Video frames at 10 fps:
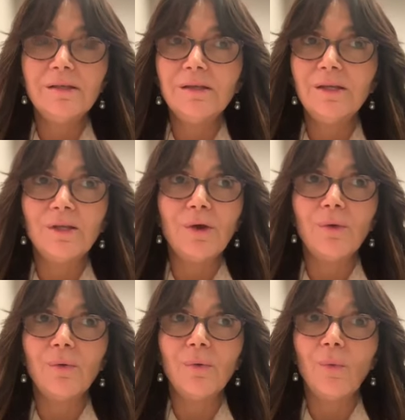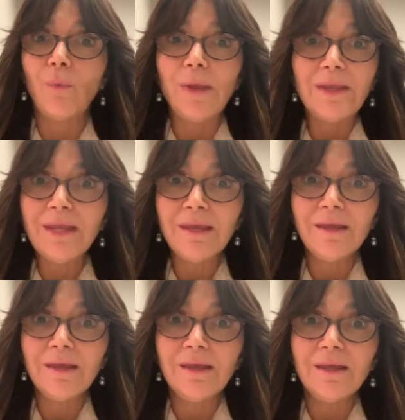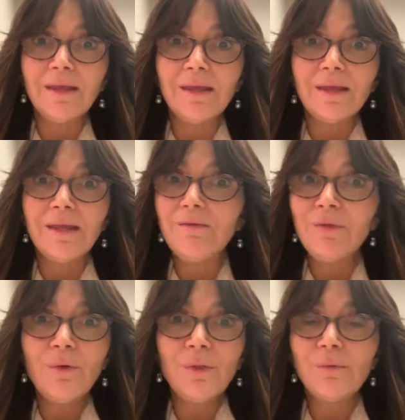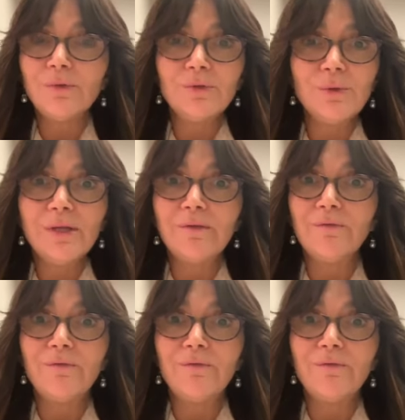winning, even though they were doing